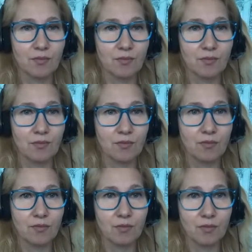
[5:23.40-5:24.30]

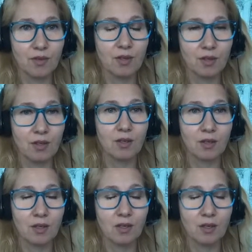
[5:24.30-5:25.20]

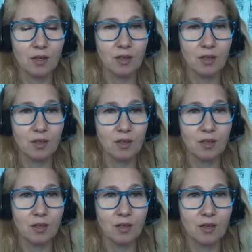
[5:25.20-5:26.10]

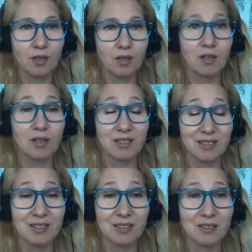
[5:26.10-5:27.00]

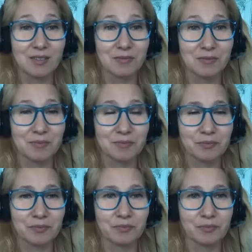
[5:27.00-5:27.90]

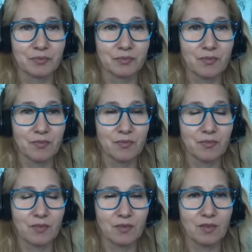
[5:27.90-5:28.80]

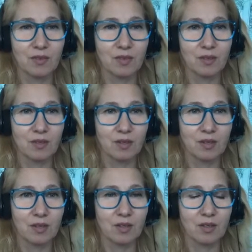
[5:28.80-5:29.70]

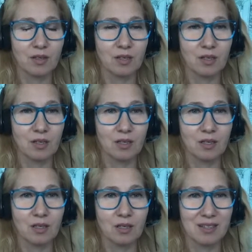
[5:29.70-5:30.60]

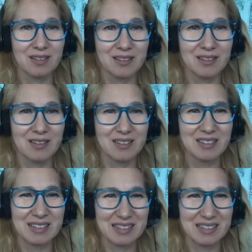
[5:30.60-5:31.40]
[no speech]